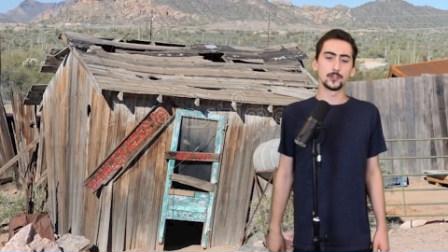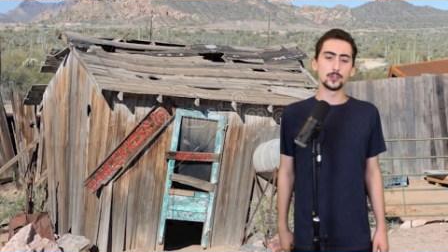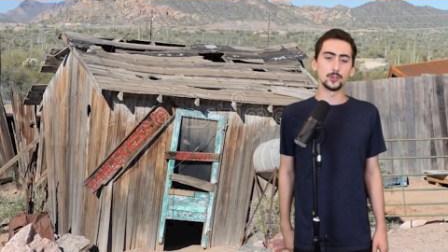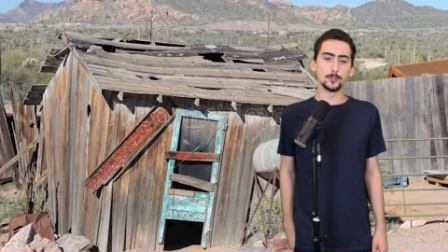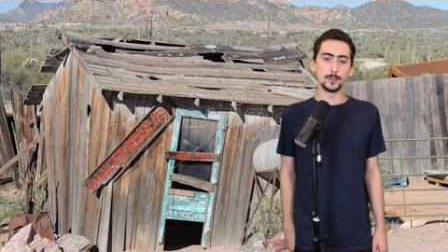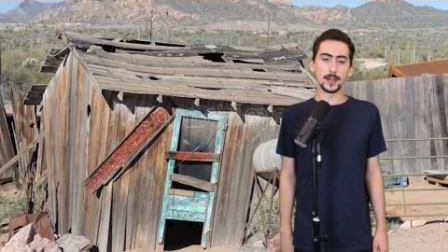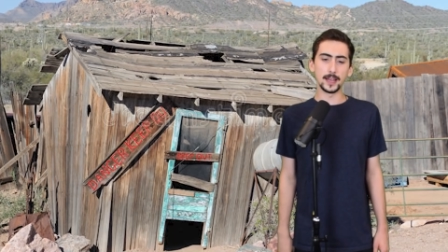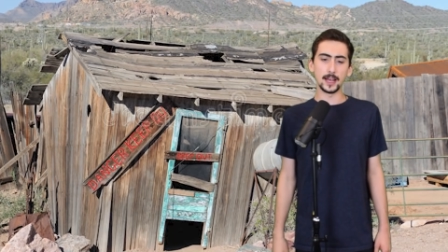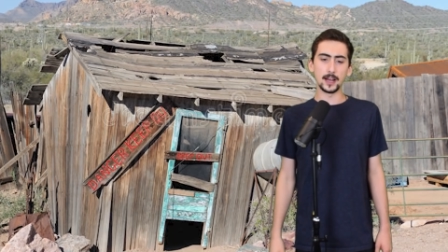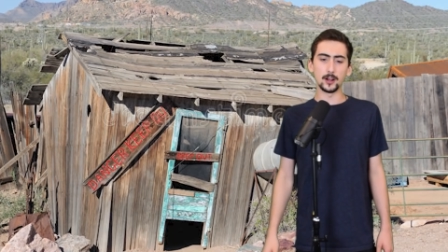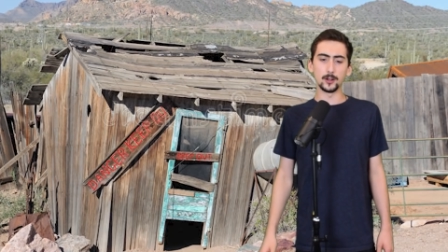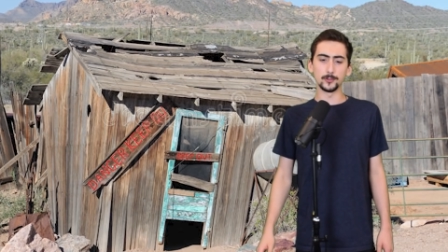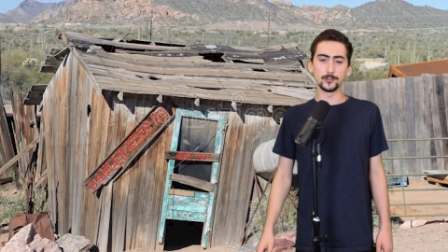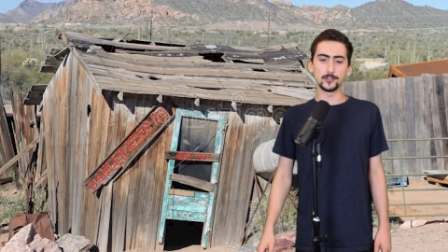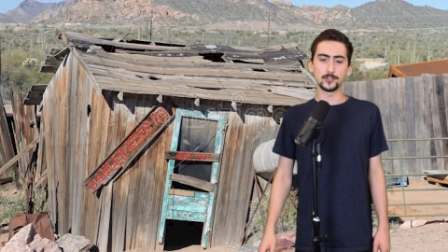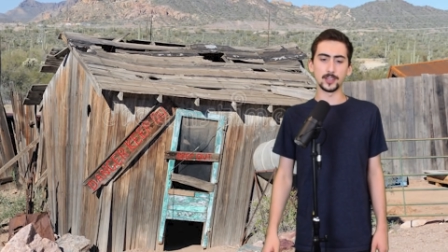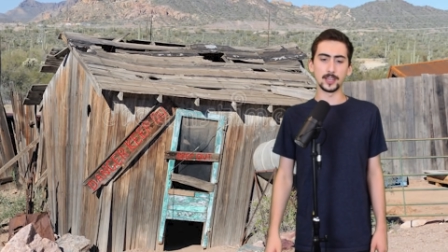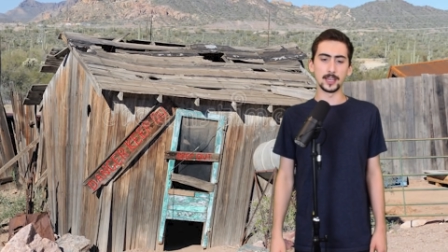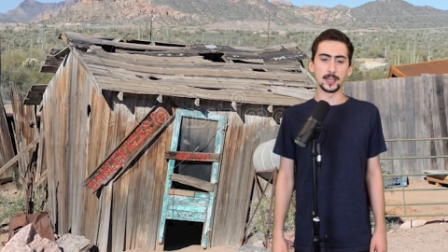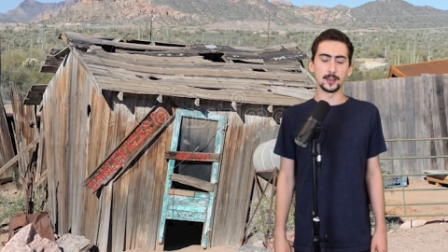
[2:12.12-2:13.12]
to my
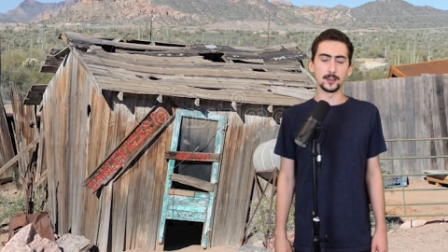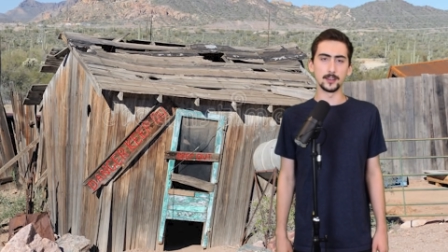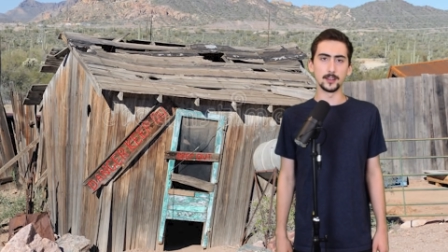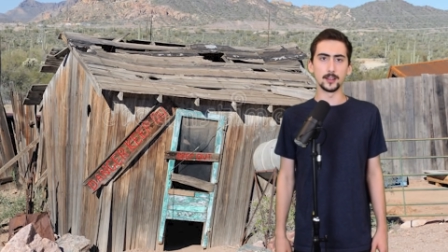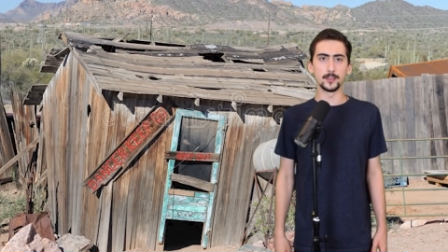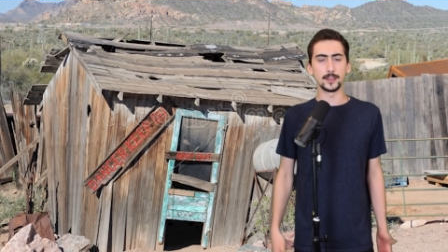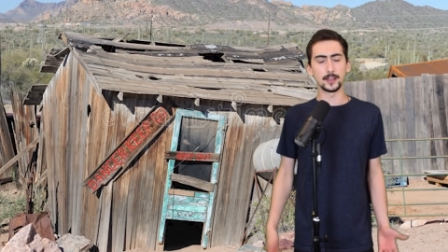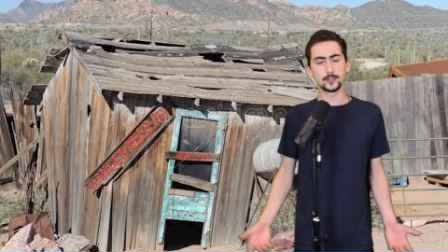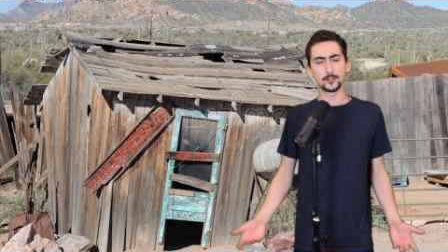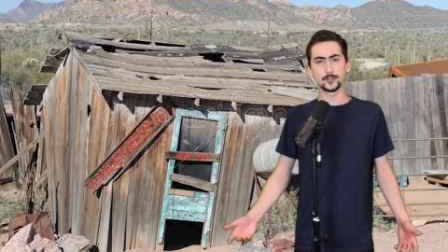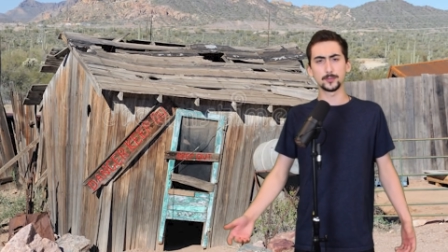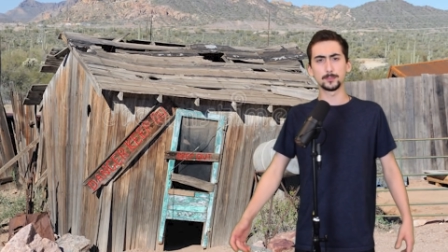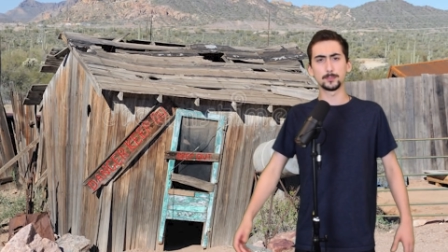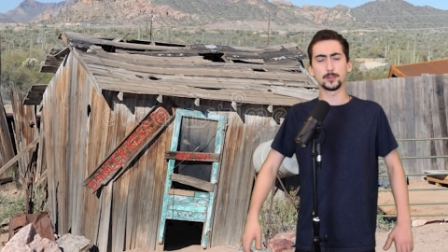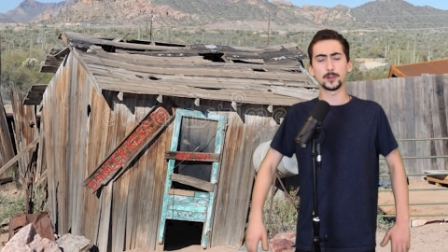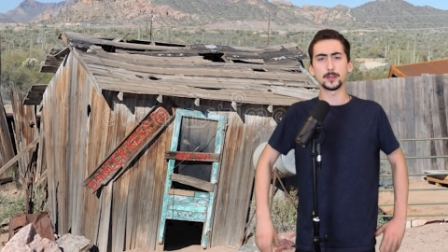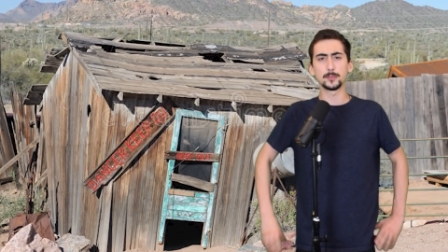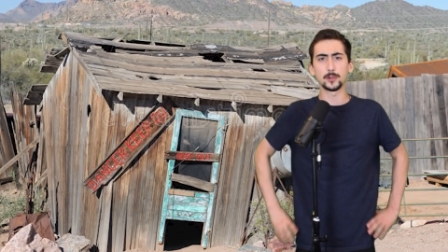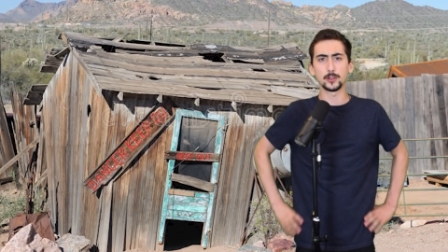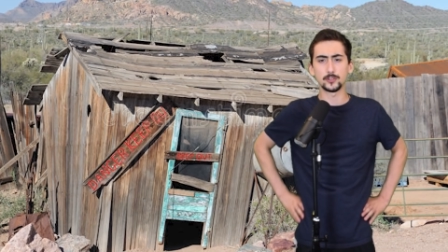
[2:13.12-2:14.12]
house, and uh, that's
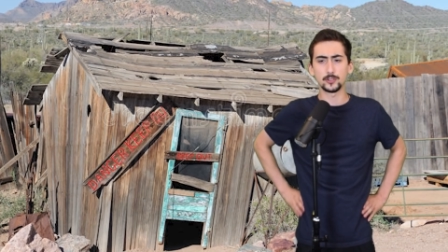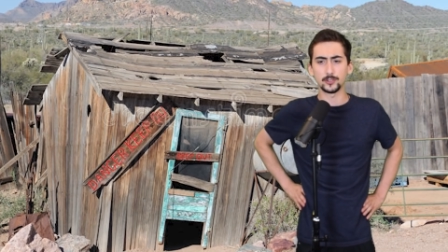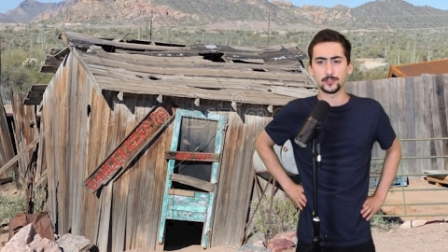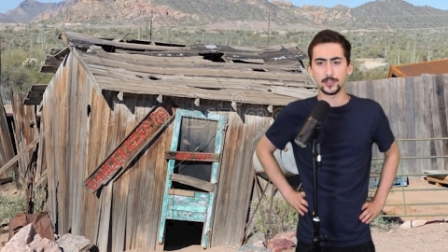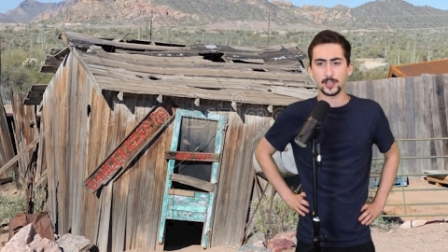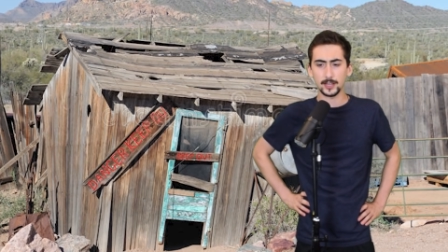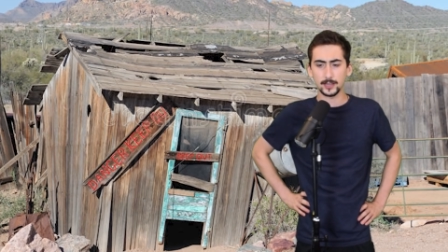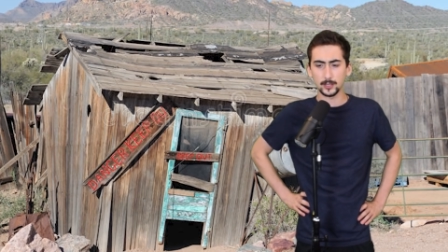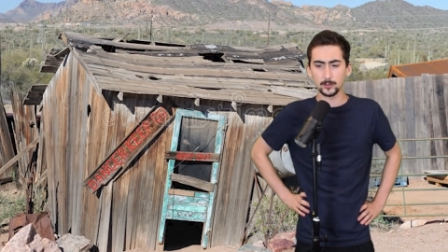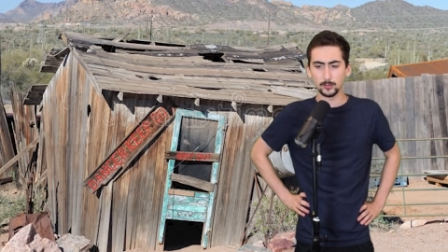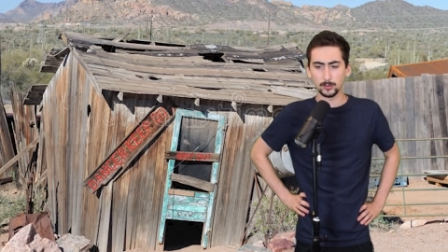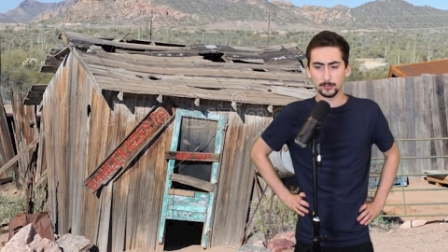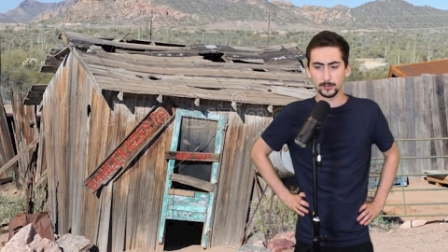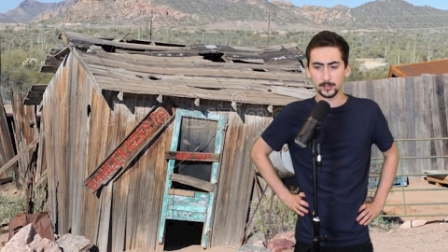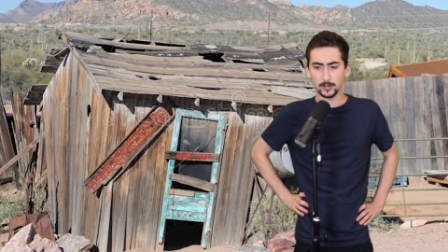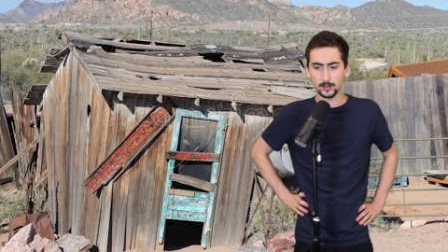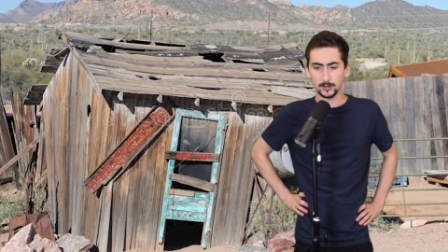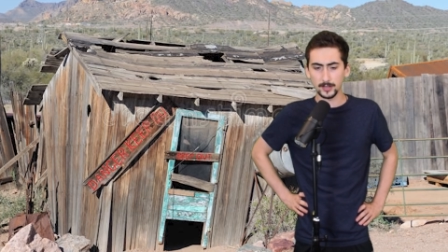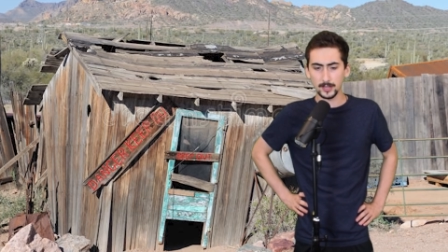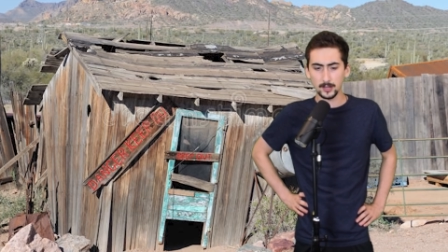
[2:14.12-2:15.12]
pretty much exactly where we
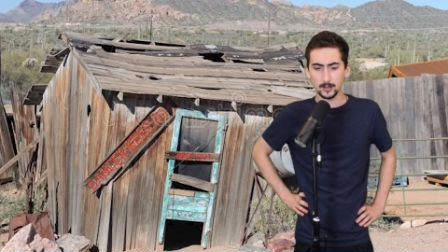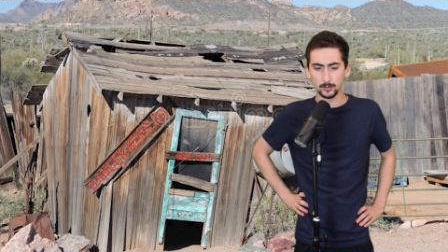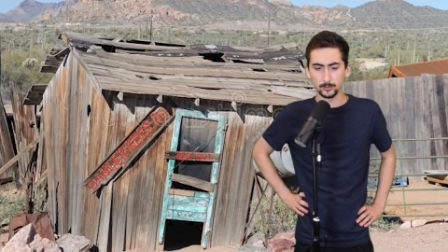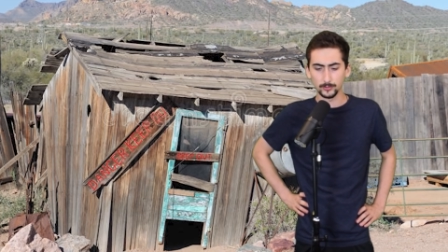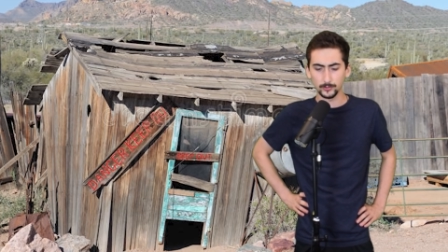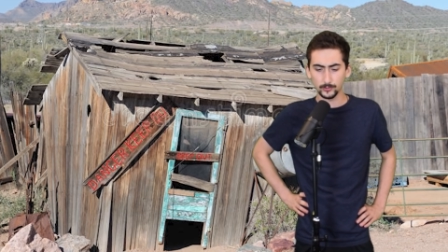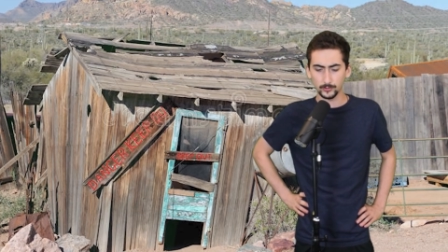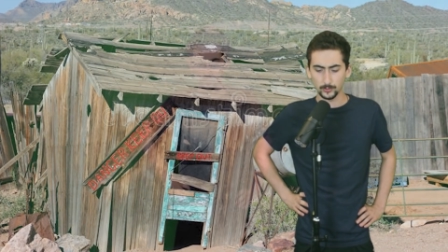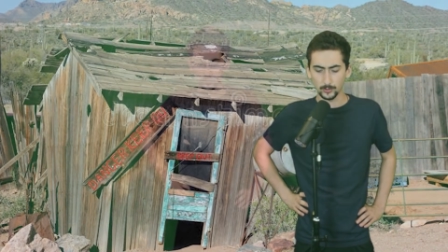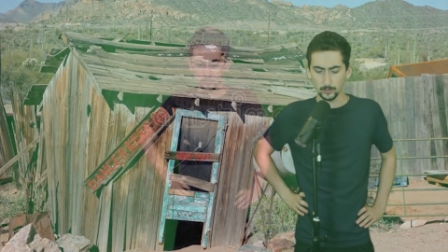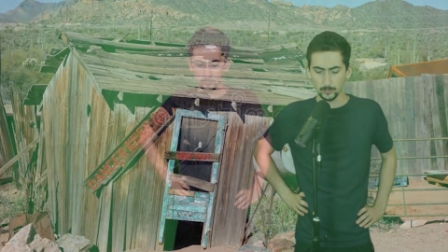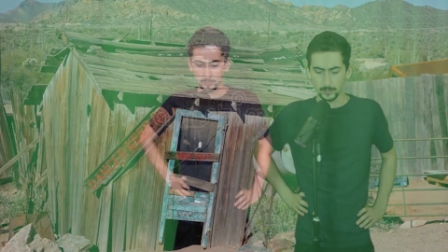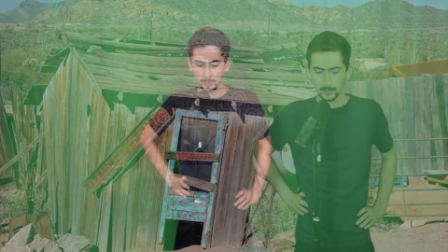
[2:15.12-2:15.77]
are now. So